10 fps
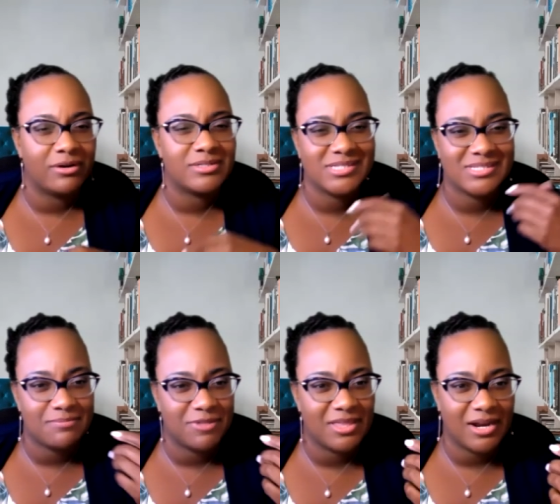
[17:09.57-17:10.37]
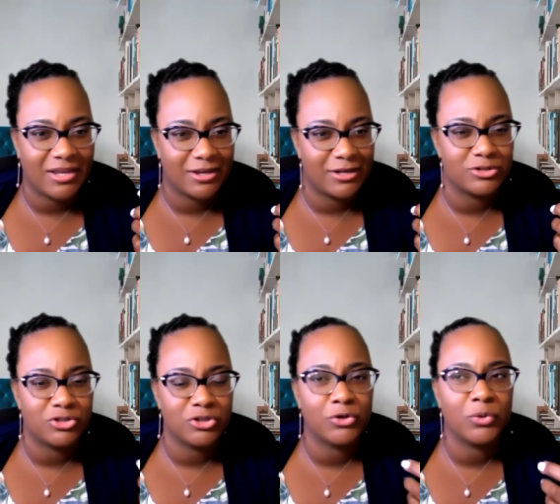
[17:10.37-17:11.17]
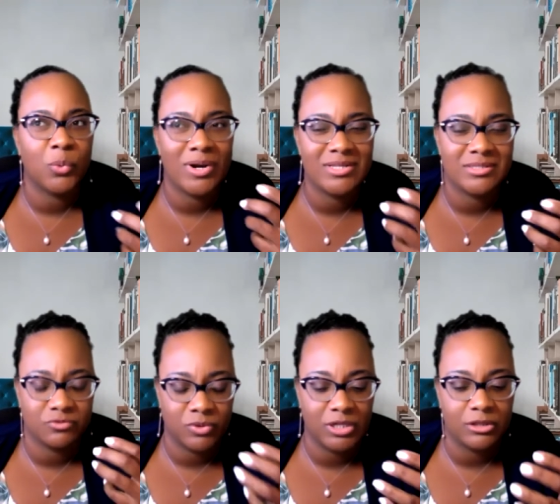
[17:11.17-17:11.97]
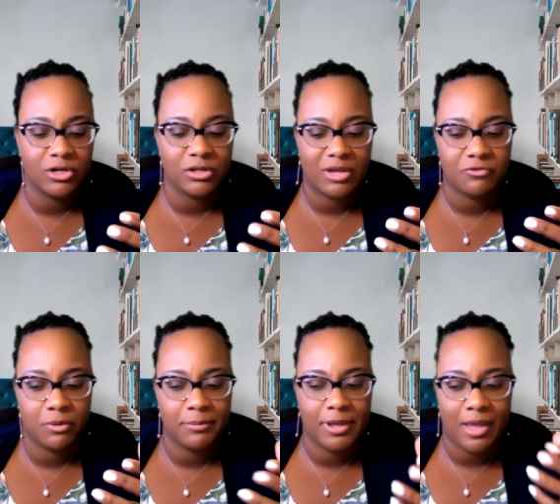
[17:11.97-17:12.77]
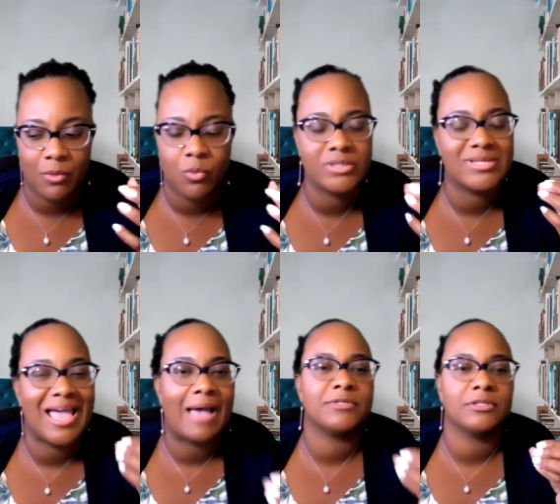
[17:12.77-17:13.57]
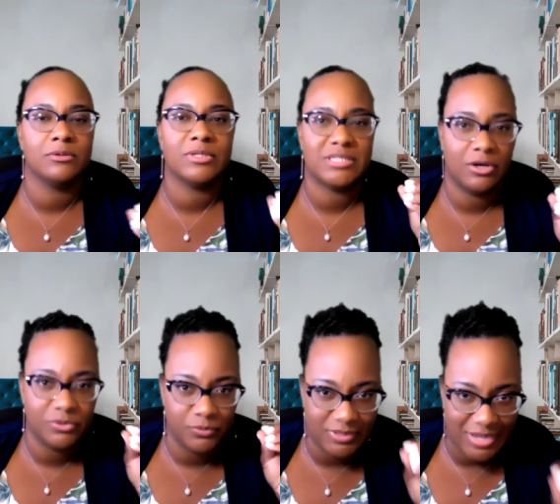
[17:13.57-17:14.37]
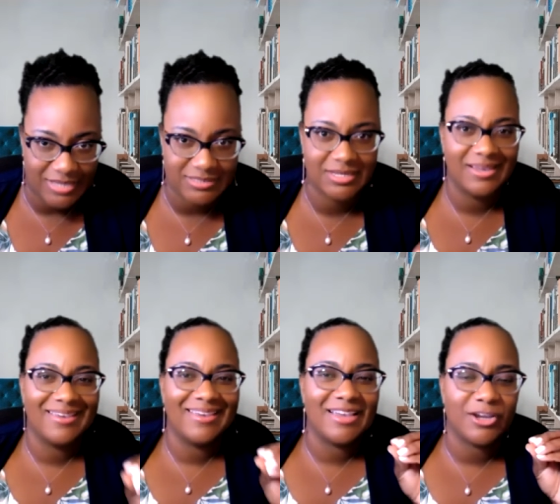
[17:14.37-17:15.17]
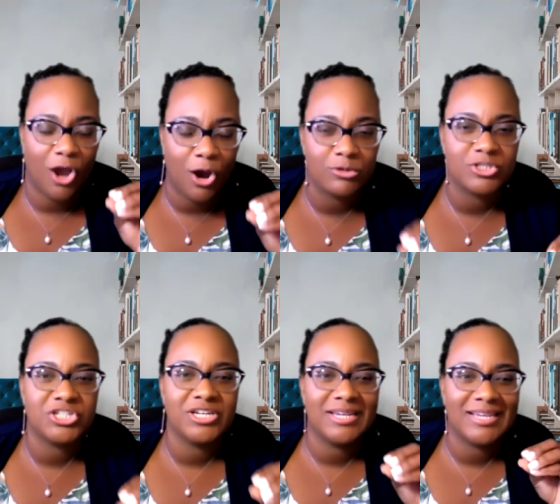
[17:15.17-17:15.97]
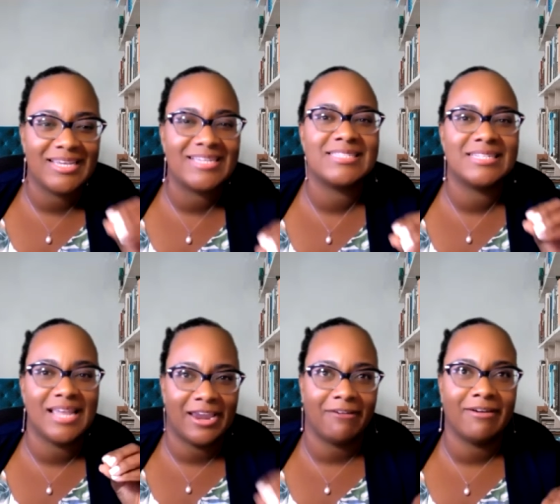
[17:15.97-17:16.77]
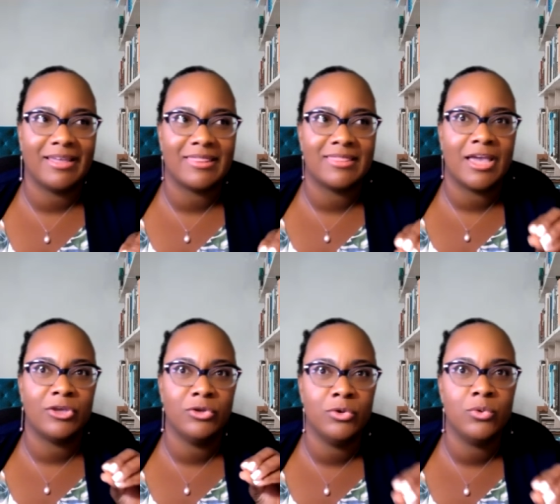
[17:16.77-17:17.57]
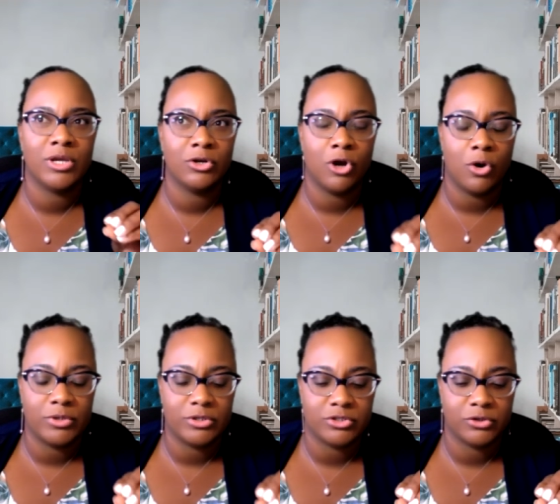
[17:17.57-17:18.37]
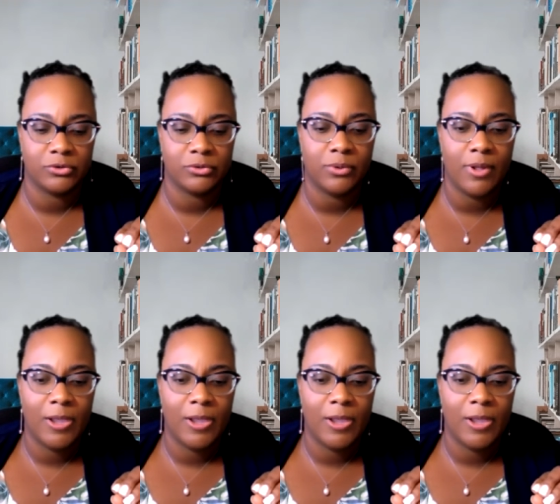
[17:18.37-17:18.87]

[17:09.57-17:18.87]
Is this something that I can do? What does it really look like for me? I want to absolutely tell you, yes, coaching is an area that you can go into.